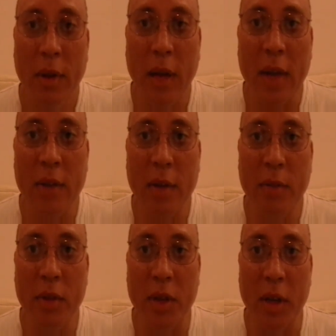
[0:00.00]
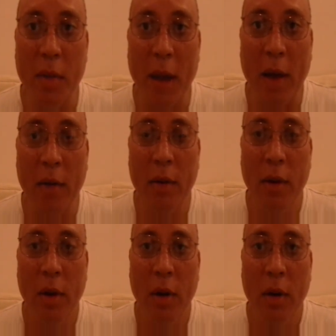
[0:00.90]
That's something to think about.
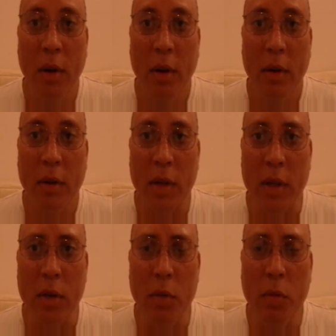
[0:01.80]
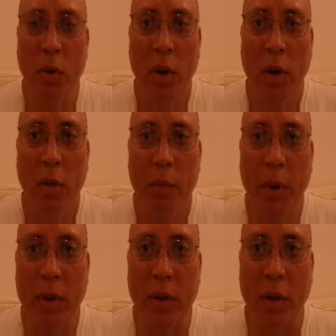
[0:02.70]
Did you
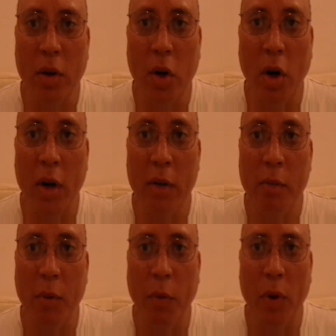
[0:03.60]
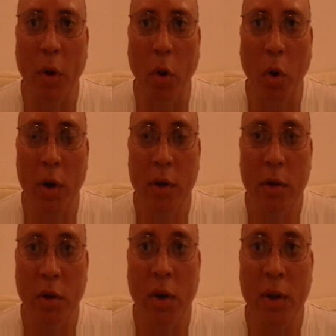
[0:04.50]
put the cart before the horse,
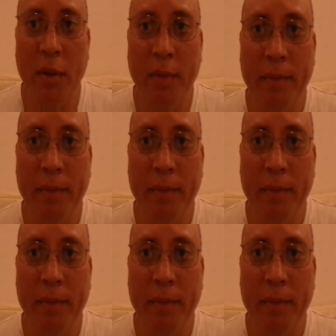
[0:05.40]
sir?